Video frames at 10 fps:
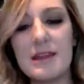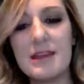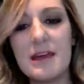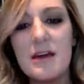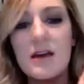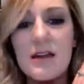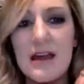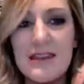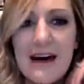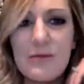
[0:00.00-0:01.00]
think
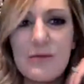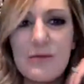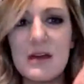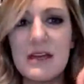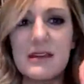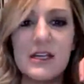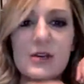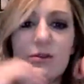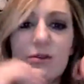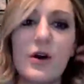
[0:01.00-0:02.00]
that would mean that
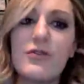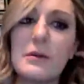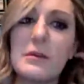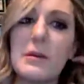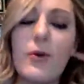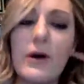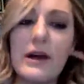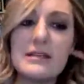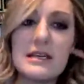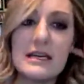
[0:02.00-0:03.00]
you'd go from a point